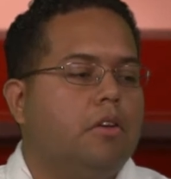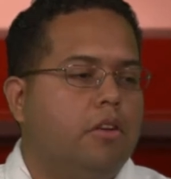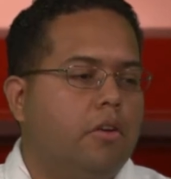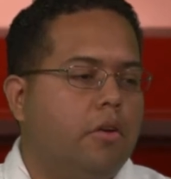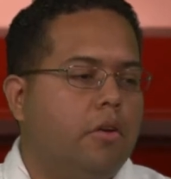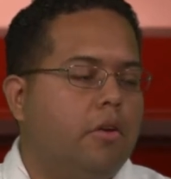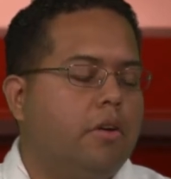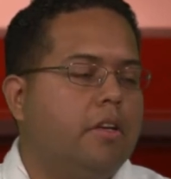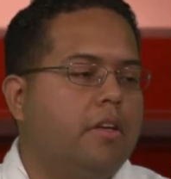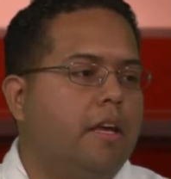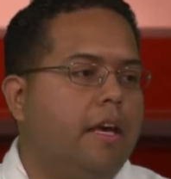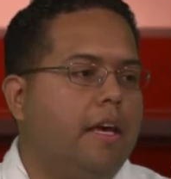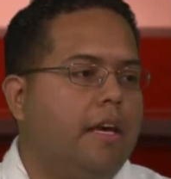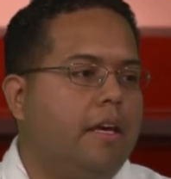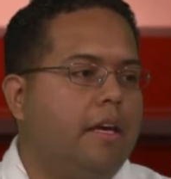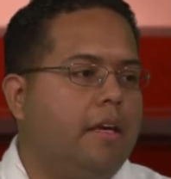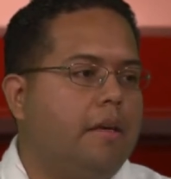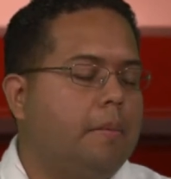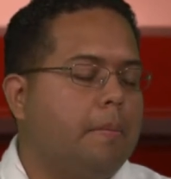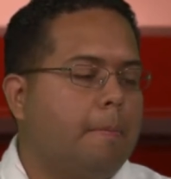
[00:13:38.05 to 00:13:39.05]
During the
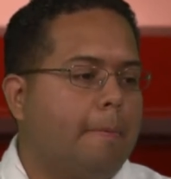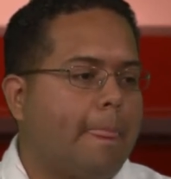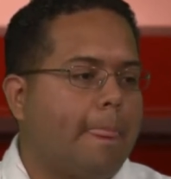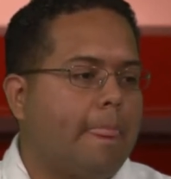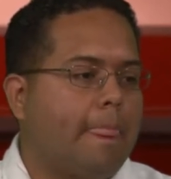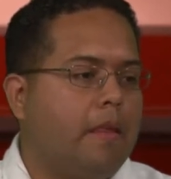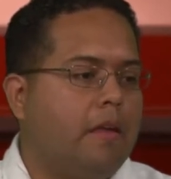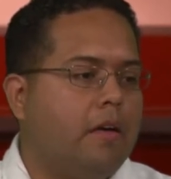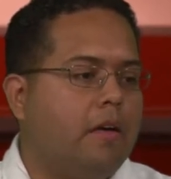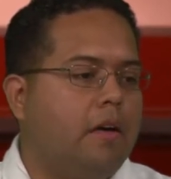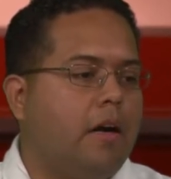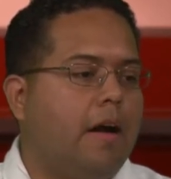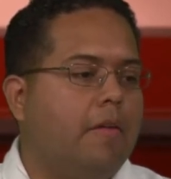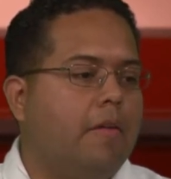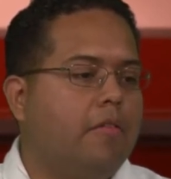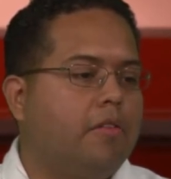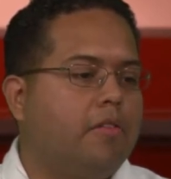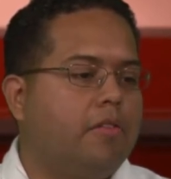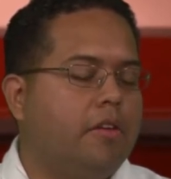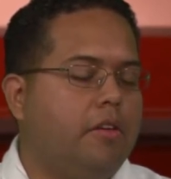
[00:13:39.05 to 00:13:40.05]
day,
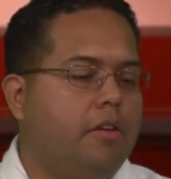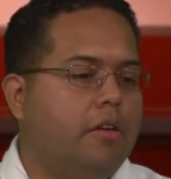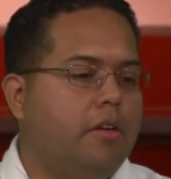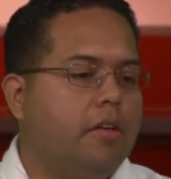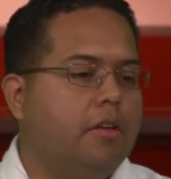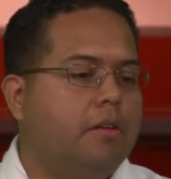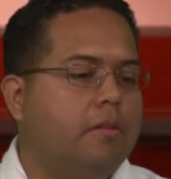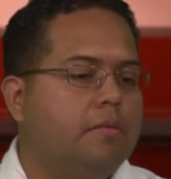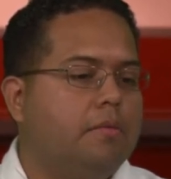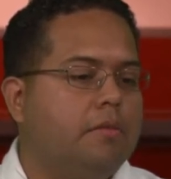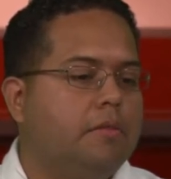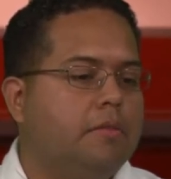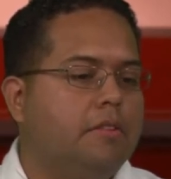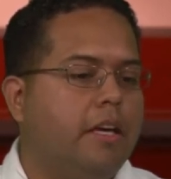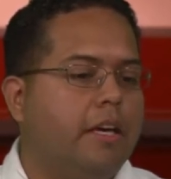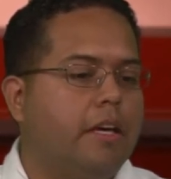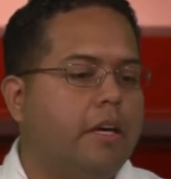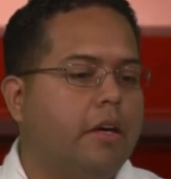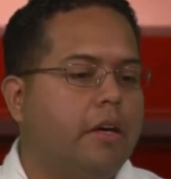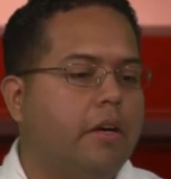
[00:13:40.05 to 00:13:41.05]
obviously you're going to
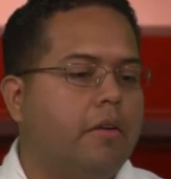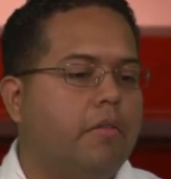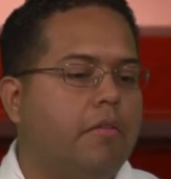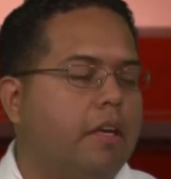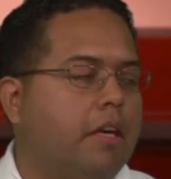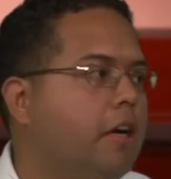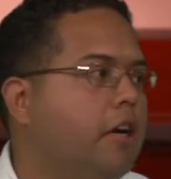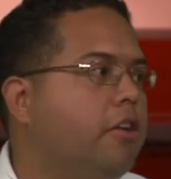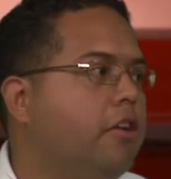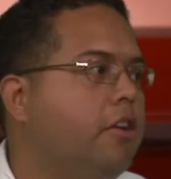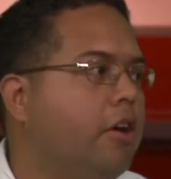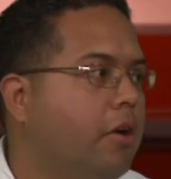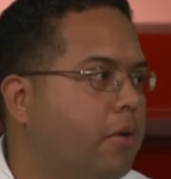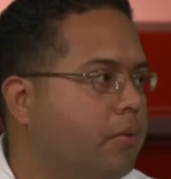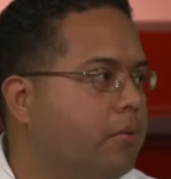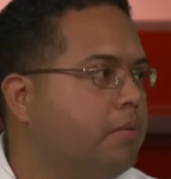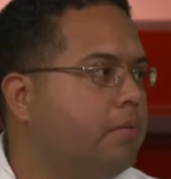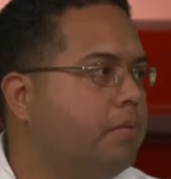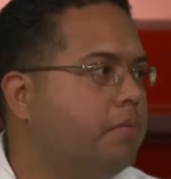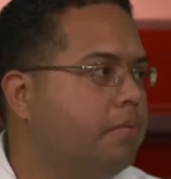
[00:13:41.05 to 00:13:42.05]
take care of the
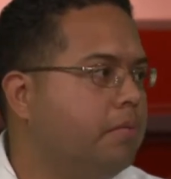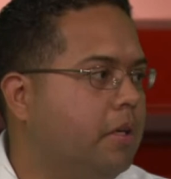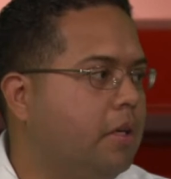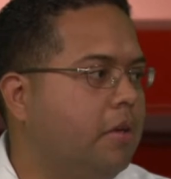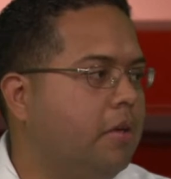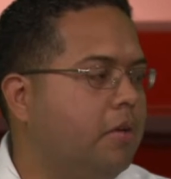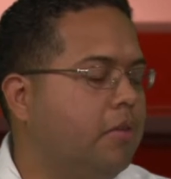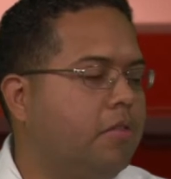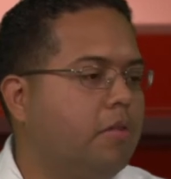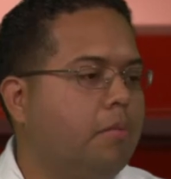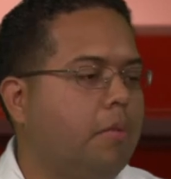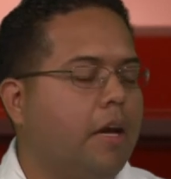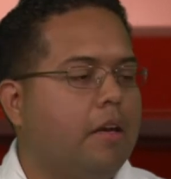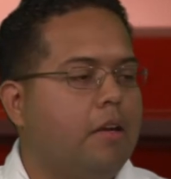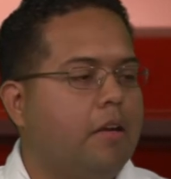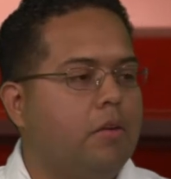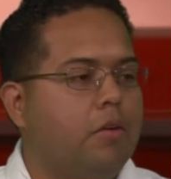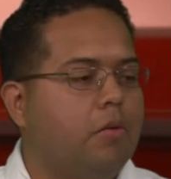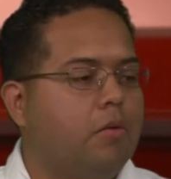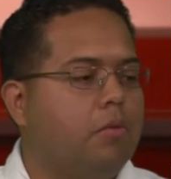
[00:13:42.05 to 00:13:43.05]
unknown, you know,
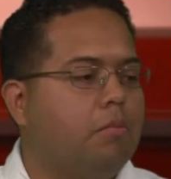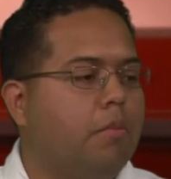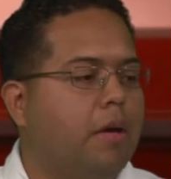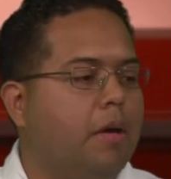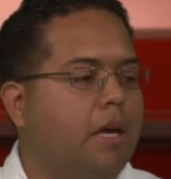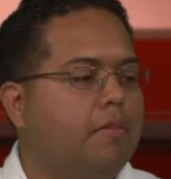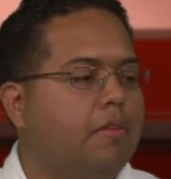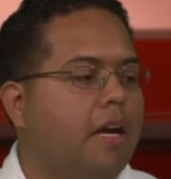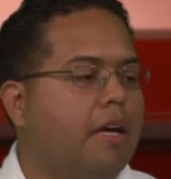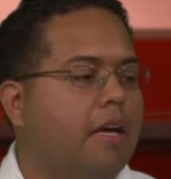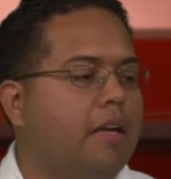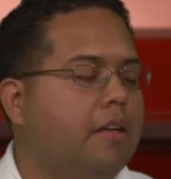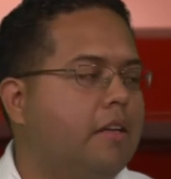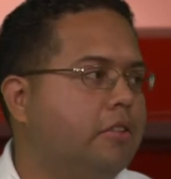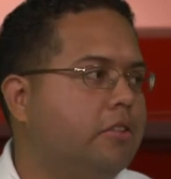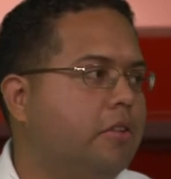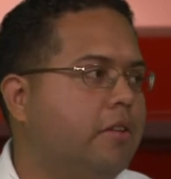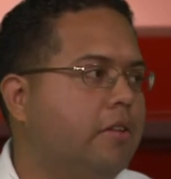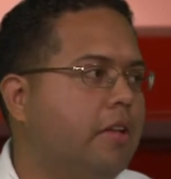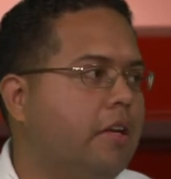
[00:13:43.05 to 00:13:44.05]
somebody who may have gotten
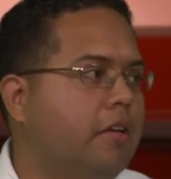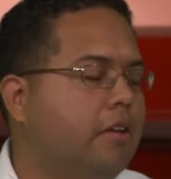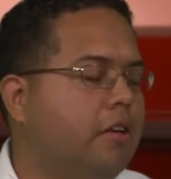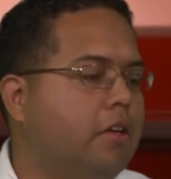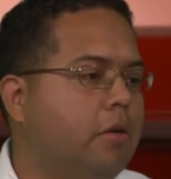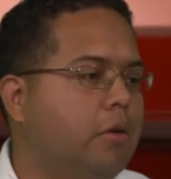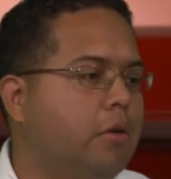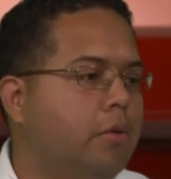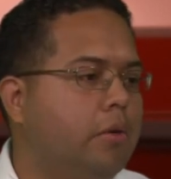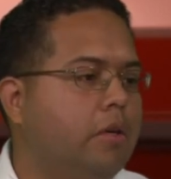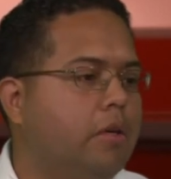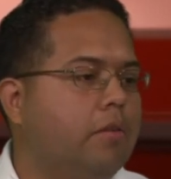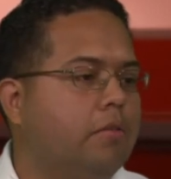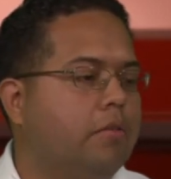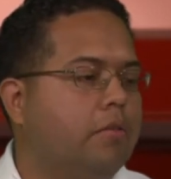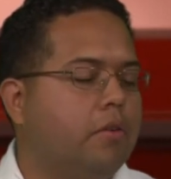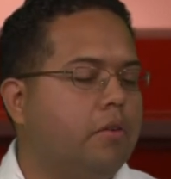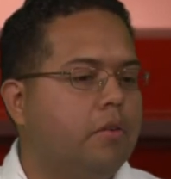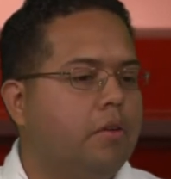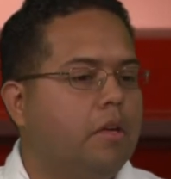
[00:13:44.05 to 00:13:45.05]
injured that you didn't know of,
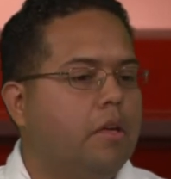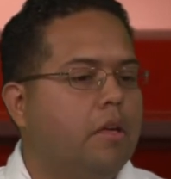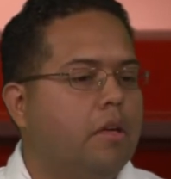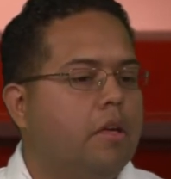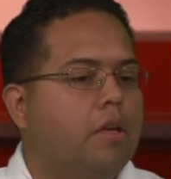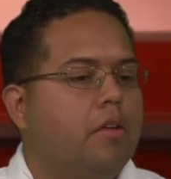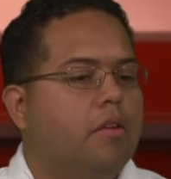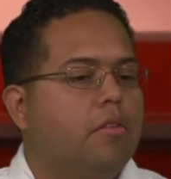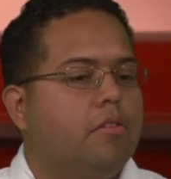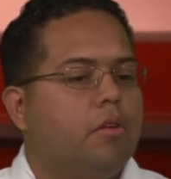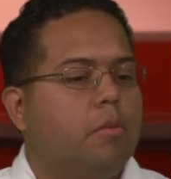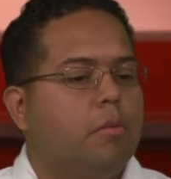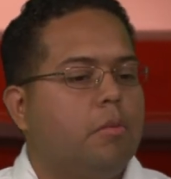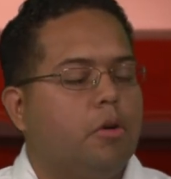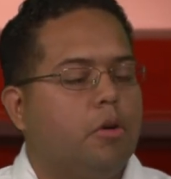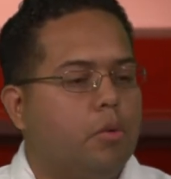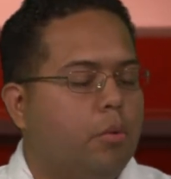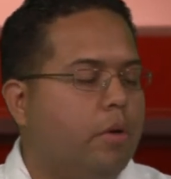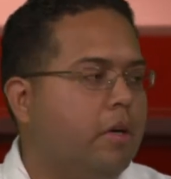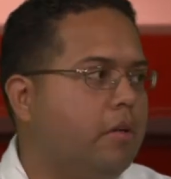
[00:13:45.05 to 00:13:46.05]
or some
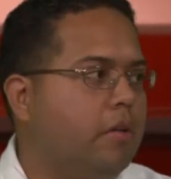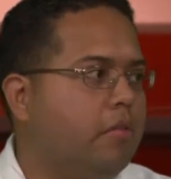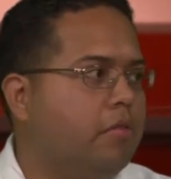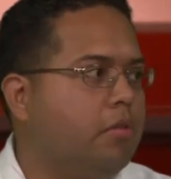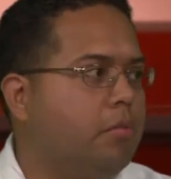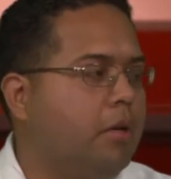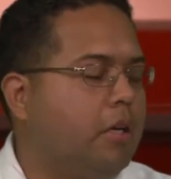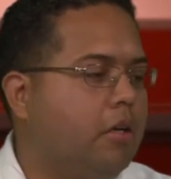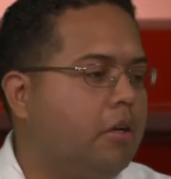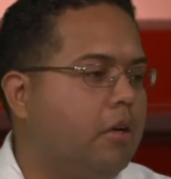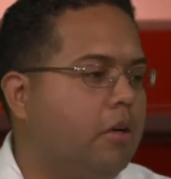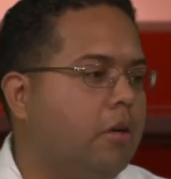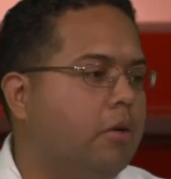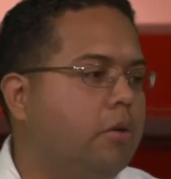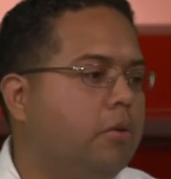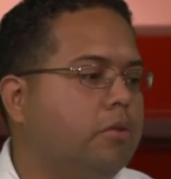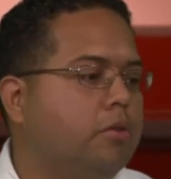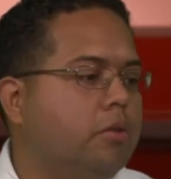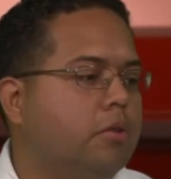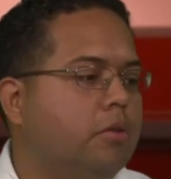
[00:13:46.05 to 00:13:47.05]
request from a
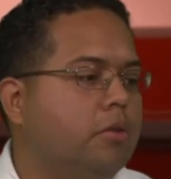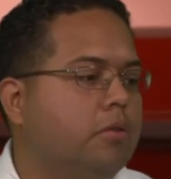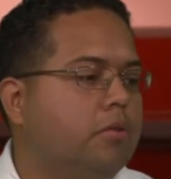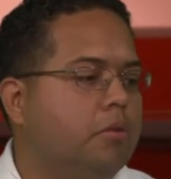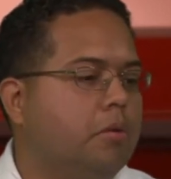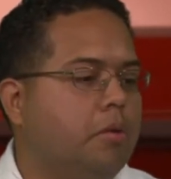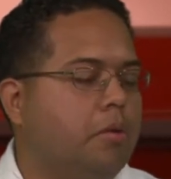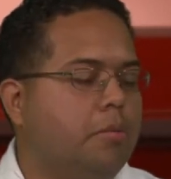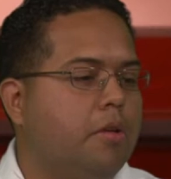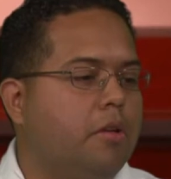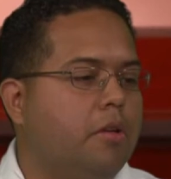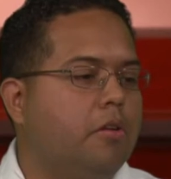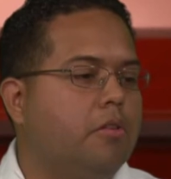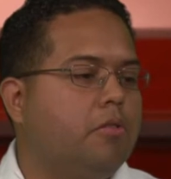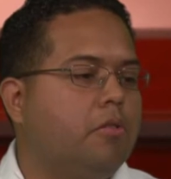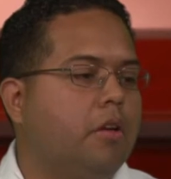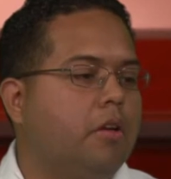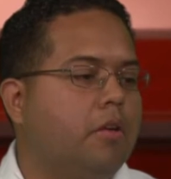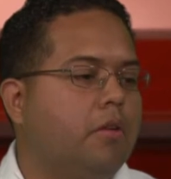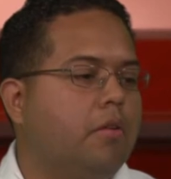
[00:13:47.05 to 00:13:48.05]
coach or from an
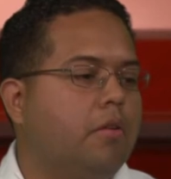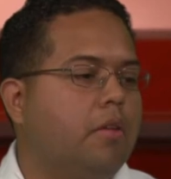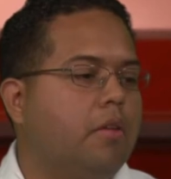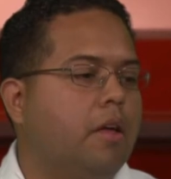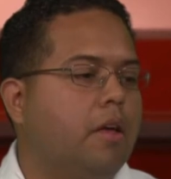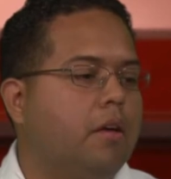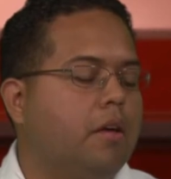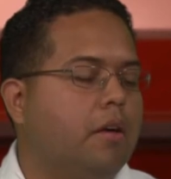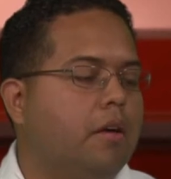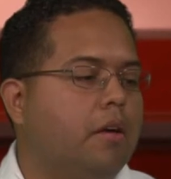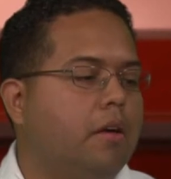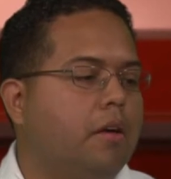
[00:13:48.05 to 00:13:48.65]
administrator that